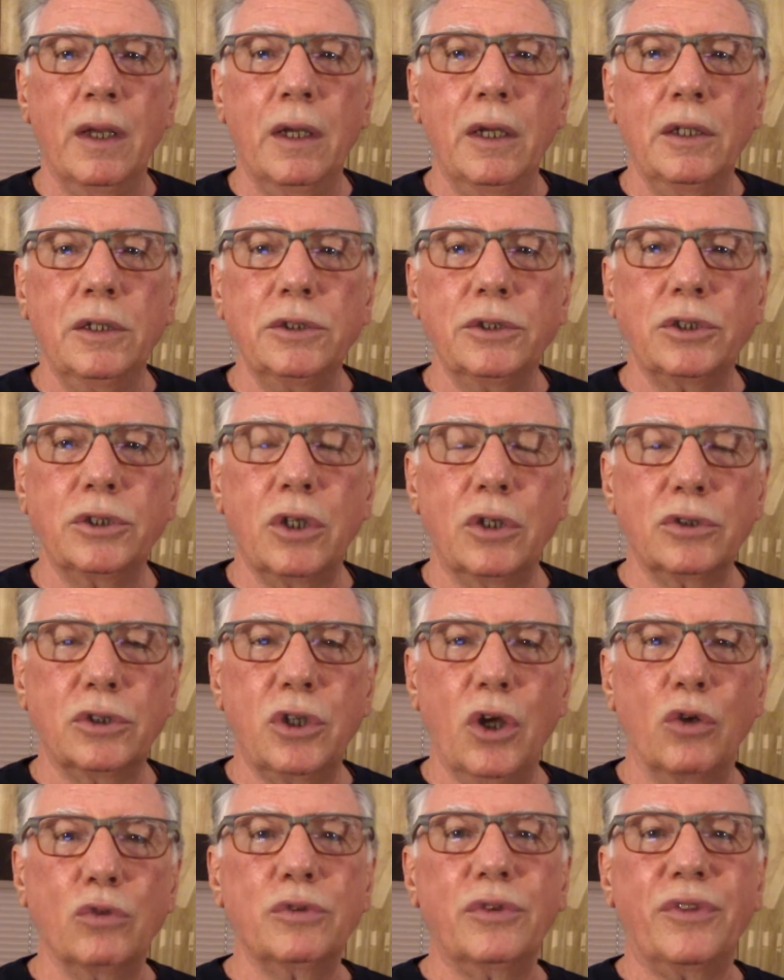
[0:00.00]
So
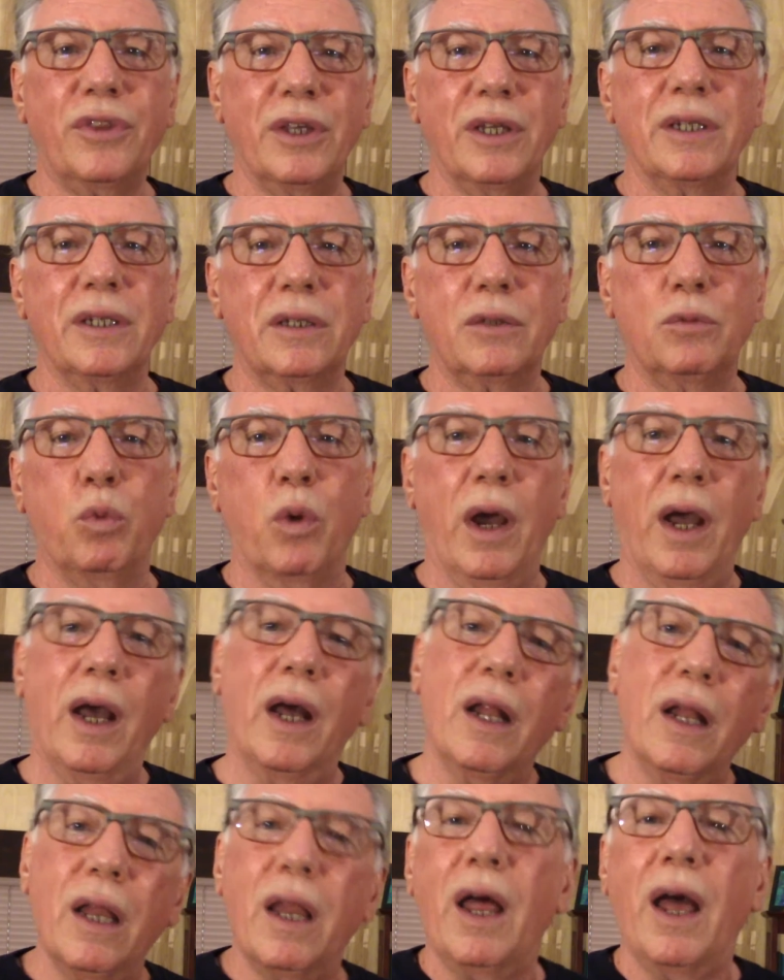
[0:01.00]
don't think,
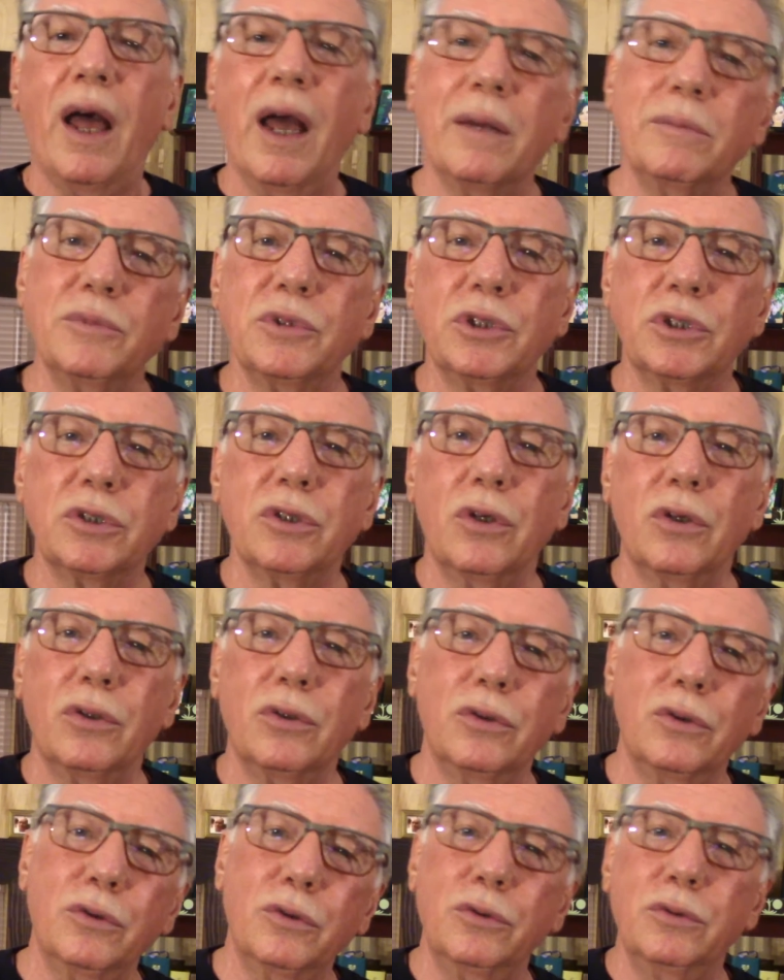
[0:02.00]
well, I'm
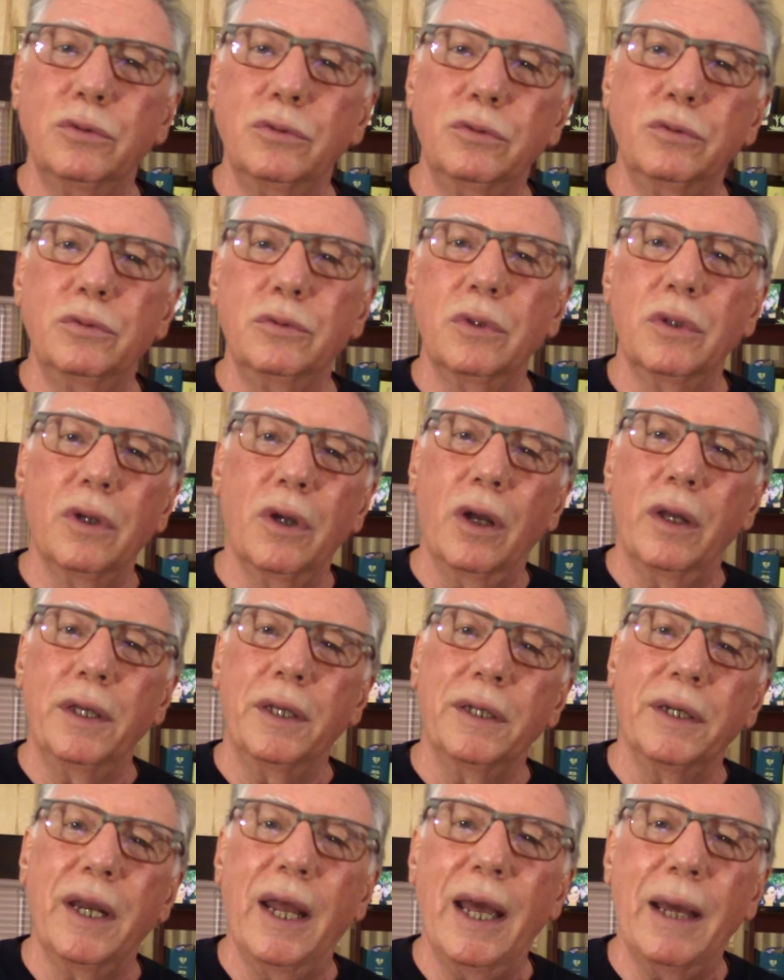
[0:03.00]
so
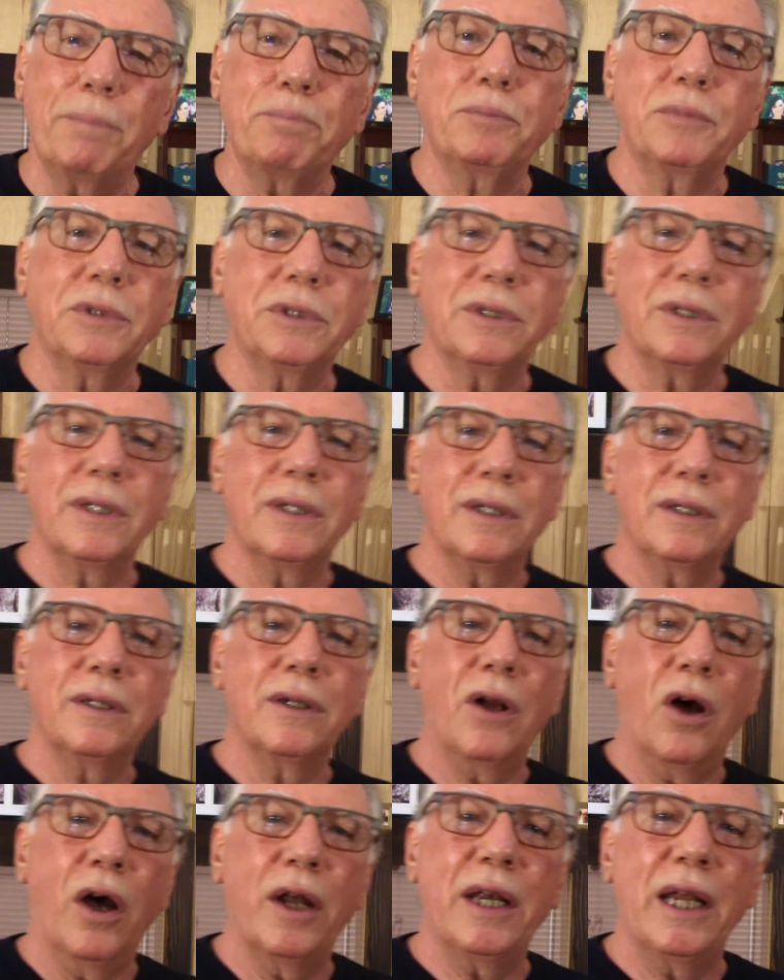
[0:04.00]
inept
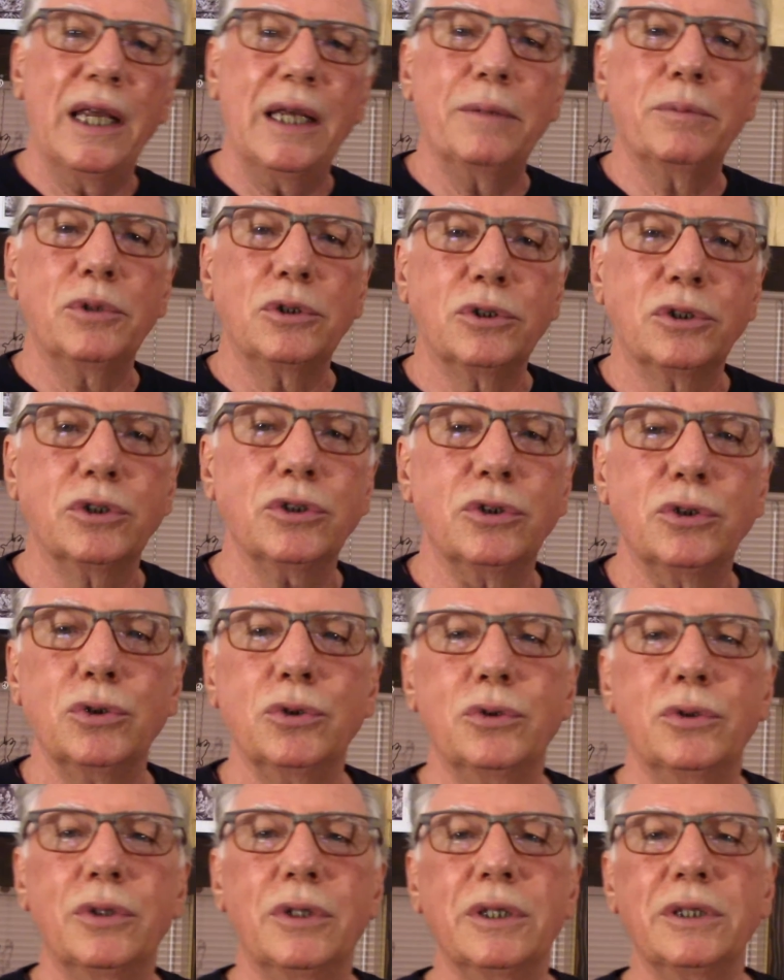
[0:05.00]
and unable to
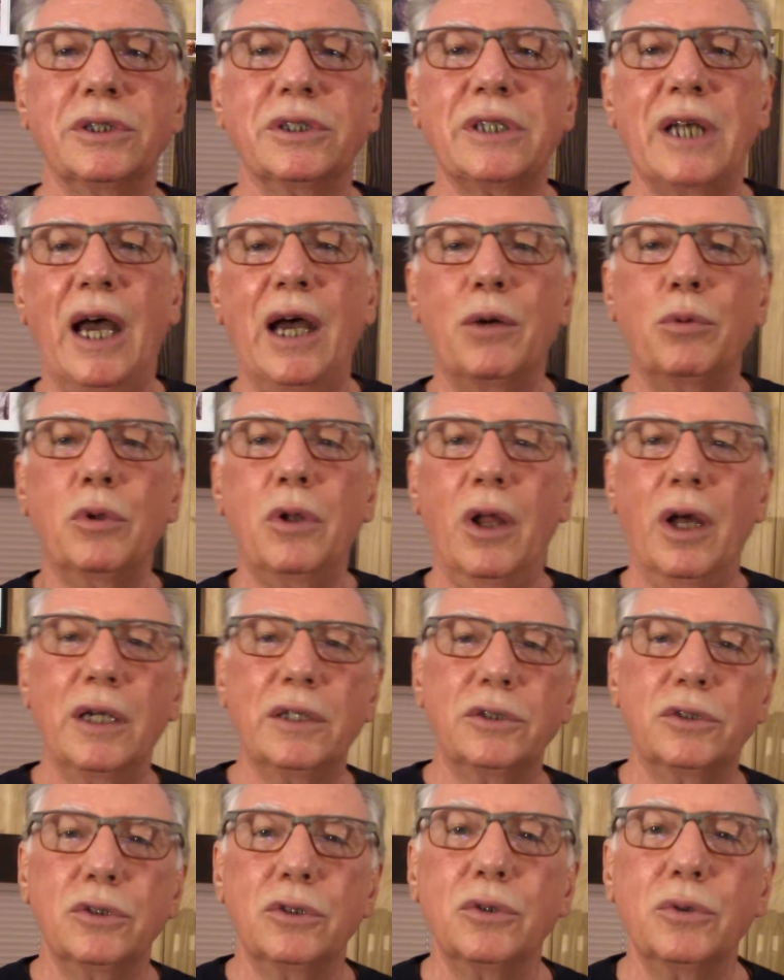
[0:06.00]
do this. How will I
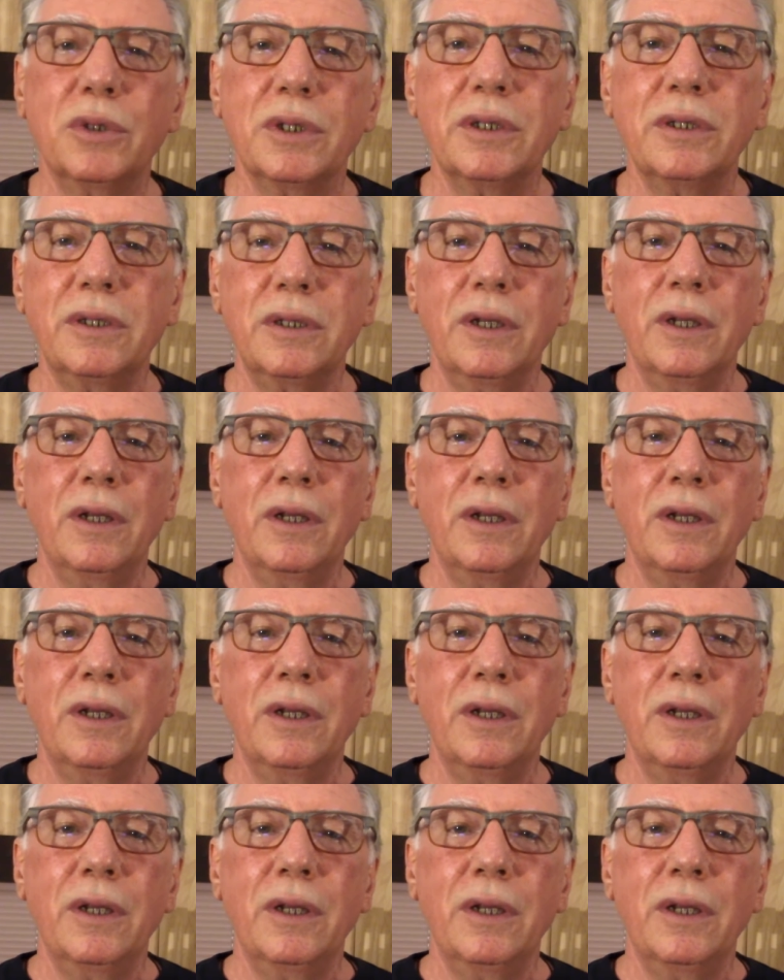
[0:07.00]
do it?